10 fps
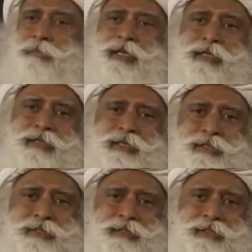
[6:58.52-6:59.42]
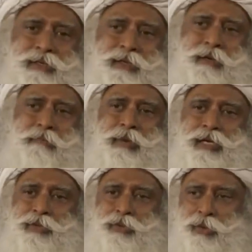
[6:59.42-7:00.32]
many things,
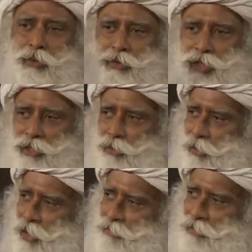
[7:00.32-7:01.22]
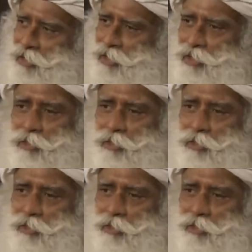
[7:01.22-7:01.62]
but you only know everything the